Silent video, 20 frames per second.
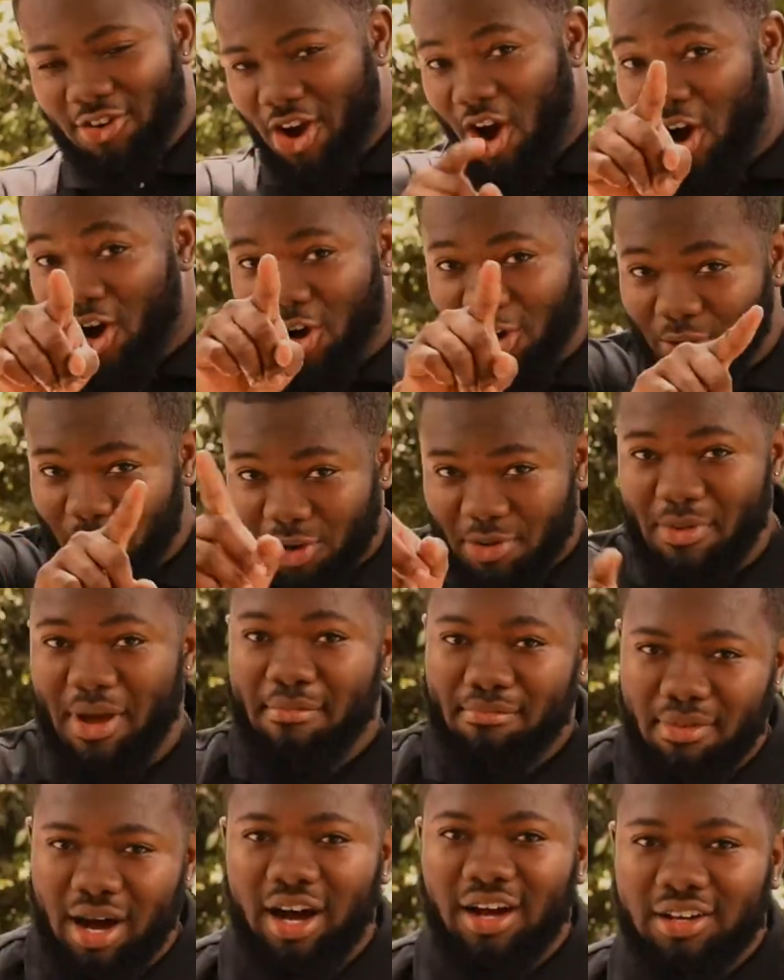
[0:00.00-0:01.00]
Oh,
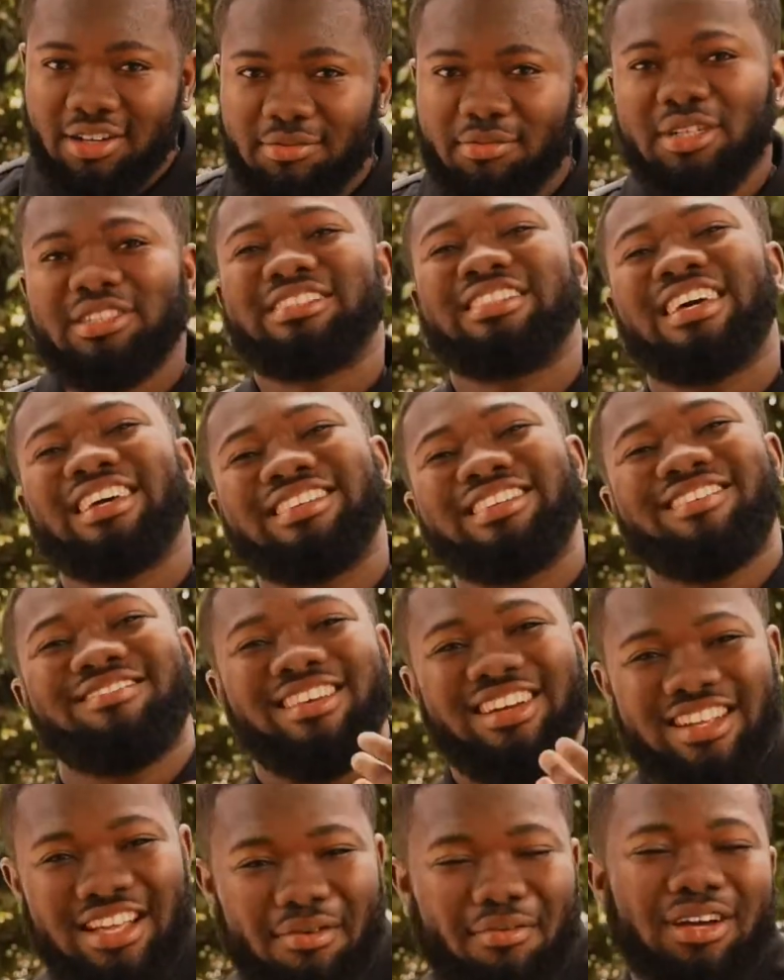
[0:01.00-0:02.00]
remember, I say it
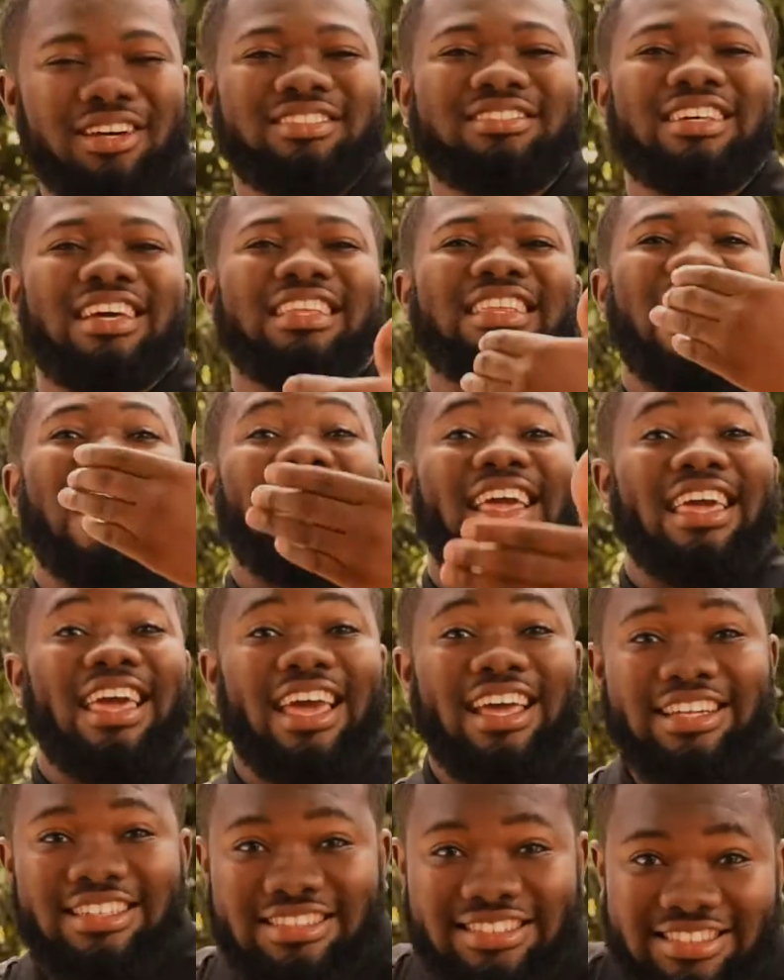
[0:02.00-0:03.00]
already, I'm gonna say it
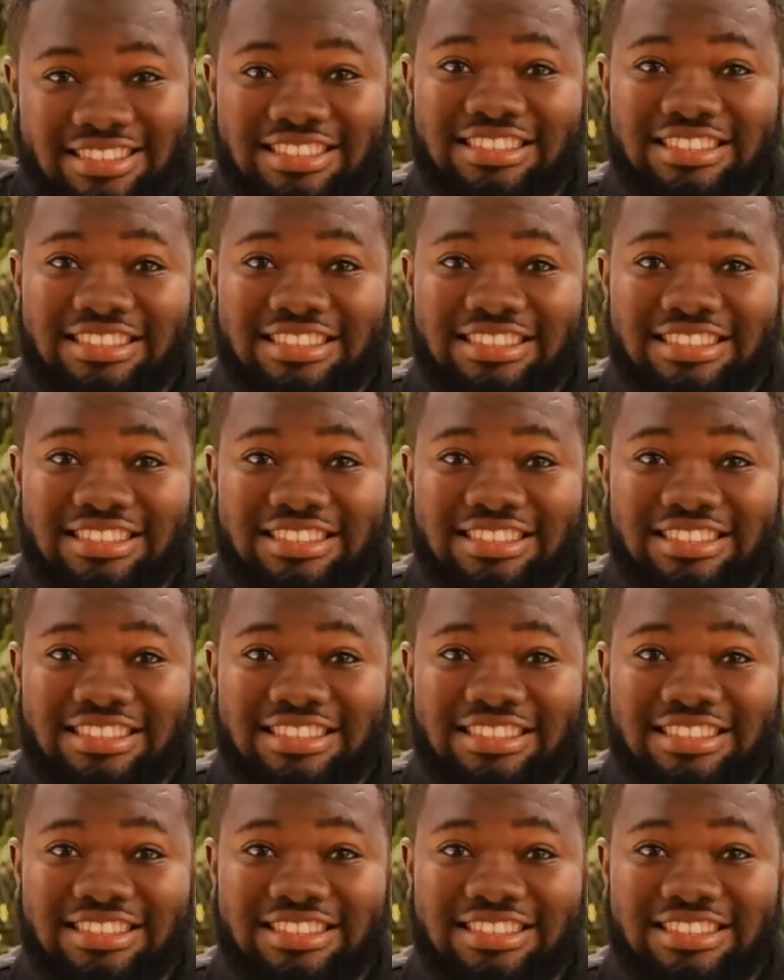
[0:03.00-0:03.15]
again.